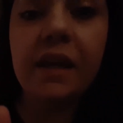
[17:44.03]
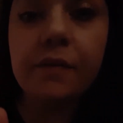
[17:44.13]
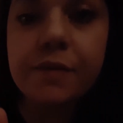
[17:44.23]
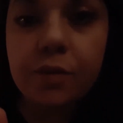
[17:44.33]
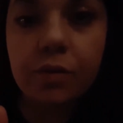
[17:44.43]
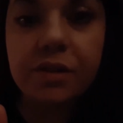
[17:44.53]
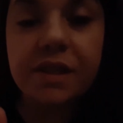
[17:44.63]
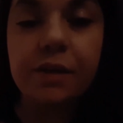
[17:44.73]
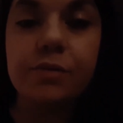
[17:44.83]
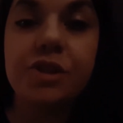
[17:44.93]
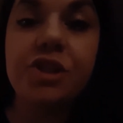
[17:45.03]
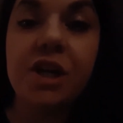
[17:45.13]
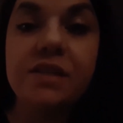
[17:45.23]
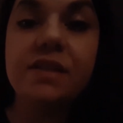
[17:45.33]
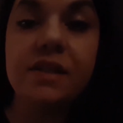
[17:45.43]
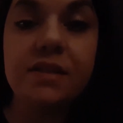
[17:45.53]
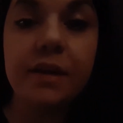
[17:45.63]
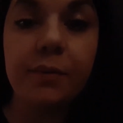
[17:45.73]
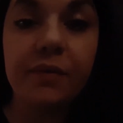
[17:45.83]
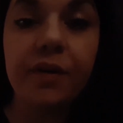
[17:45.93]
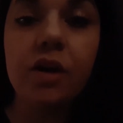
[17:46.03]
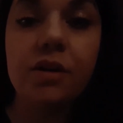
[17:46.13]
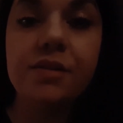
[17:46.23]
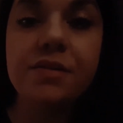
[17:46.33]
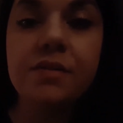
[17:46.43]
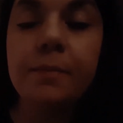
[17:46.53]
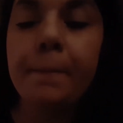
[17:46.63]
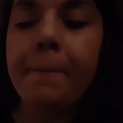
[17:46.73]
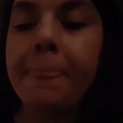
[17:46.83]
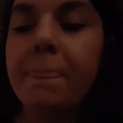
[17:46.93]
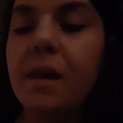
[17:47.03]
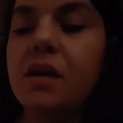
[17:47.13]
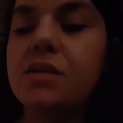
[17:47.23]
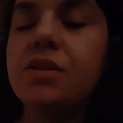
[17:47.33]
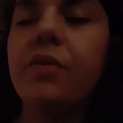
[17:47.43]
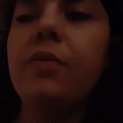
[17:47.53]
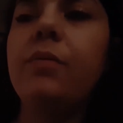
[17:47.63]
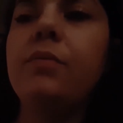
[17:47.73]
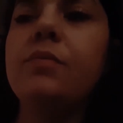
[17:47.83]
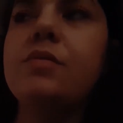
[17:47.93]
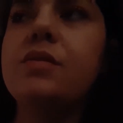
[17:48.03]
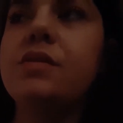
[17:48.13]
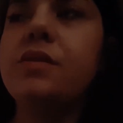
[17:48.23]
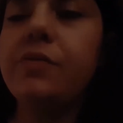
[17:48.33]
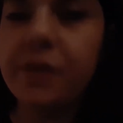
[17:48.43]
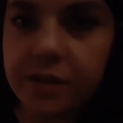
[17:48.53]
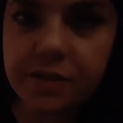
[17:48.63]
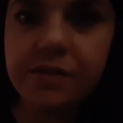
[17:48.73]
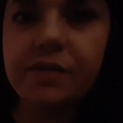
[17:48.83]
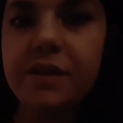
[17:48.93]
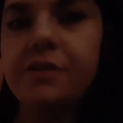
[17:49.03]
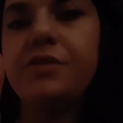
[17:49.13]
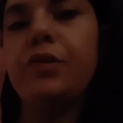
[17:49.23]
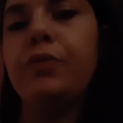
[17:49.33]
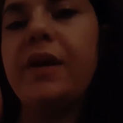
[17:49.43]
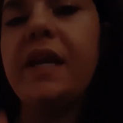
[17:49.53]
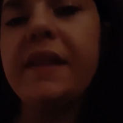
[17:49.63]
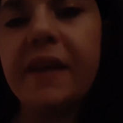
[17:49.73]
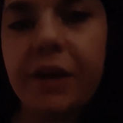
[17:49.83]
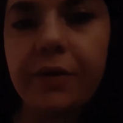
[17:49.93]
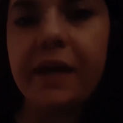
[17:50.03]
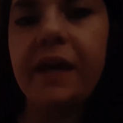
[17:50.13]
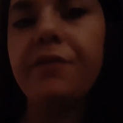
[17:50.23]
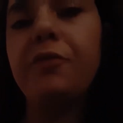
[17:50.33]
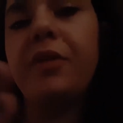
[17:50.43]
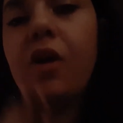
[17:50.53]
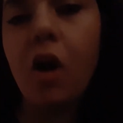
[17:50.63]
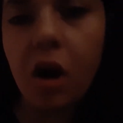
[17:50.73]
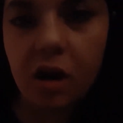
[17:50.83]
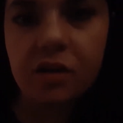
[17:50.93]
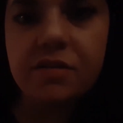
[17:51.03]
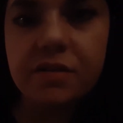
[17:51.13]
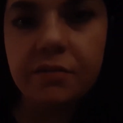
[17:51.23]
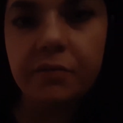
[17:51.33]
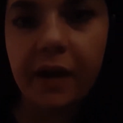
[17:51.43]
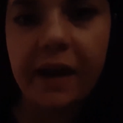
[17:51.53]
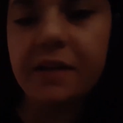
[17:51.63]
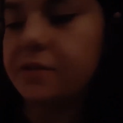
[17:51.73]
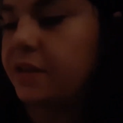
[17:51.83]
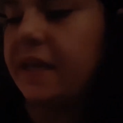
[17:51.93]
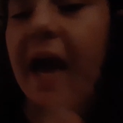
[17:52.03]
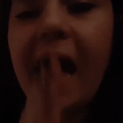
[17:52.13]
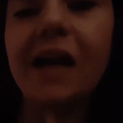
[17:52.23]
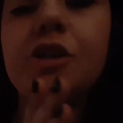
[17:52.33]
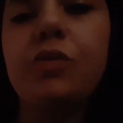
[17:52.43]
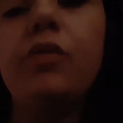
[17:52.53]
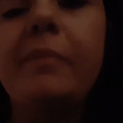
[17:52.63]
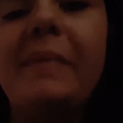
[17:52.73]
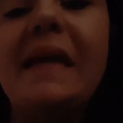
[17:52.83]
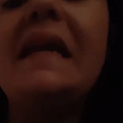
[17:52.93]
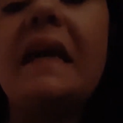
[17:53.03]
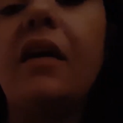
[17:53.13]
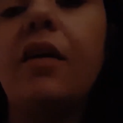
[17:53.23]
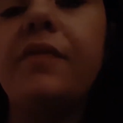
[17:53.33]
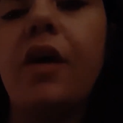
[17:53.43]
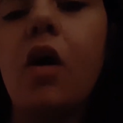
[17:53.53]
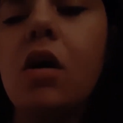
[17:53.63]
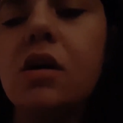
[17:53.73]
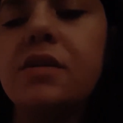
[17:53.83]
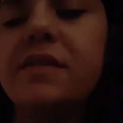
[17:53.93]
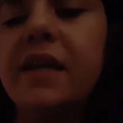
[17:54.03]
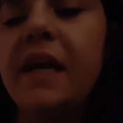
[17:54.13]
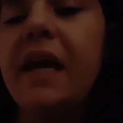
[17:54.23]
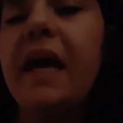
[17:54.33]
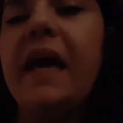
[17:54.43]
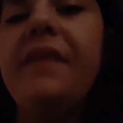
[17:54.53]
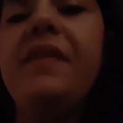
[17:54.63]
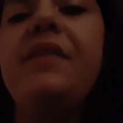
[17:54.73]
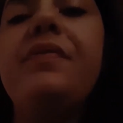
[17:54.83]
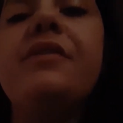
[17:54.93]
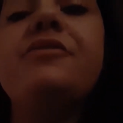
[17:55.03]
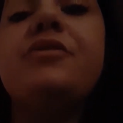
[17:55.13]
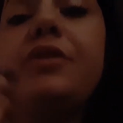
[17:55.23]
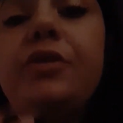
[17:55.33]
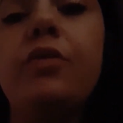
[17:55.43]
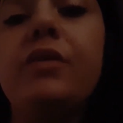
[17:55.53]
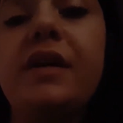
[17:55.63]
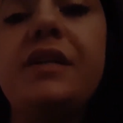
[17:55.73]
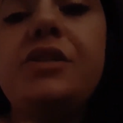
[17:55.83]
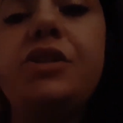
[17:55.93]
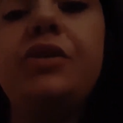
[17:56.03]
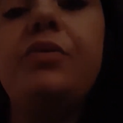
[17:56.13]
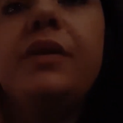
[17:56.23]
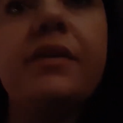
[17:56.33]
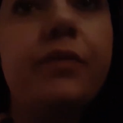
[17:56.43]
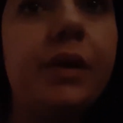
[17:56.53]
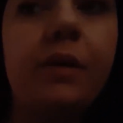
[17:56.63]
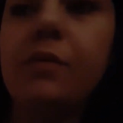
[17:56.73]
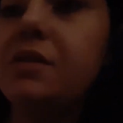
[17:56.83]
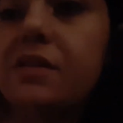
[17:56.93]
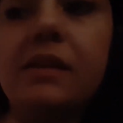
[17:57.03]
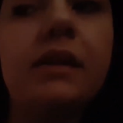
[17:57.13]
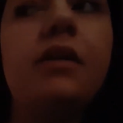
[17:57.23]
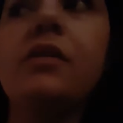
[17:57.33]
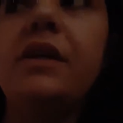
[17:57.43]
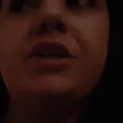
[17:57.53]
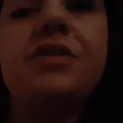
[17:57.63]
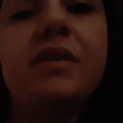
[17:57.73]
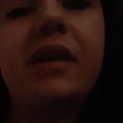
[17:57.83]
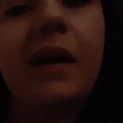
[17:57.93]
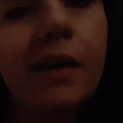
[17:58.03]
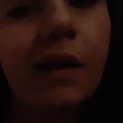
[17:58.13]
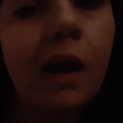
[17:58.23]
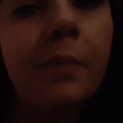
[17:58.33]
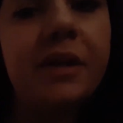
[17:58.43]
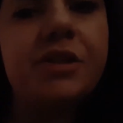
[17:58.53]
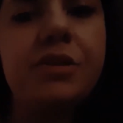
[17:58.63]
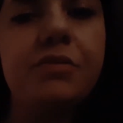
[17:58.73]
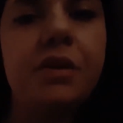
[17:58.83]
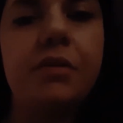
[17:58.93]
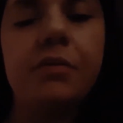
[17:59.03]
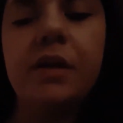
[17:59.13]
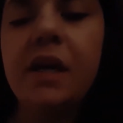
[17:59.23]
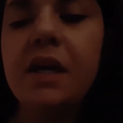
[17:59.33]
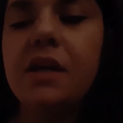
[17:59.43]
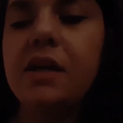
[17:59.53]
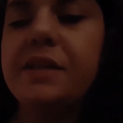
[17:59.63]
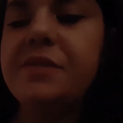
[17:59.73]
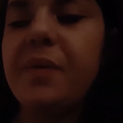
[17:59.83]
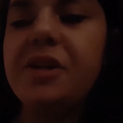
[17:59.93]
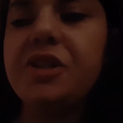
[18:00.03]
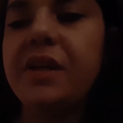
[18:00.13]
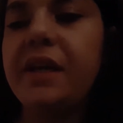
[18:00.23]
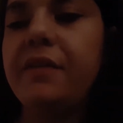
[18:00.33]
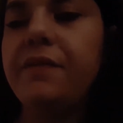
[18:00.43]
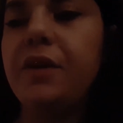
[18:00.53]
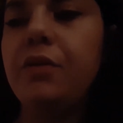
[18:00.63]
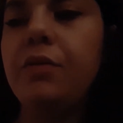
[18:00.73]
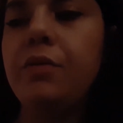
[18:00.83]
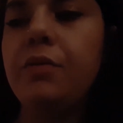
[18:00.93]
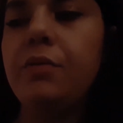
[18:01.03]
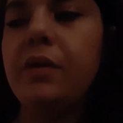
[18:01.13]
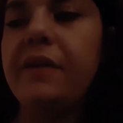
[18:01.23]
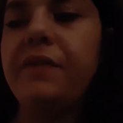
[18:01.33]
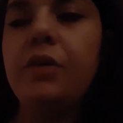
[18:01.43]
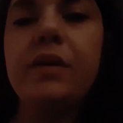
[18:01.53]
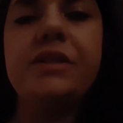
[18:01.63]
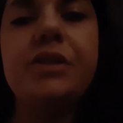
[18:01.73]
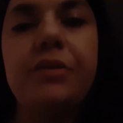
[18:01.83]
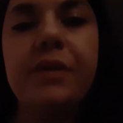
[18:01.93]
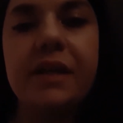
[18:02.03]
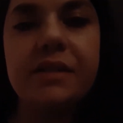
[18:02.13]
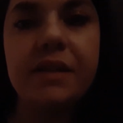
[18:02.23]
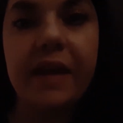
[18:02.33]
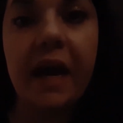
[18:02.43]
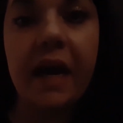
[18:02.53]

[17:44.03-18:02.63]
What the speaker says: of Swords, and it was Justice in reverse. So there's the reading that you can get from the cards, right? The actual meaning of the cards. And then there's your intuitive reading, what's literally just kind of coming to you, especially if you can tune into that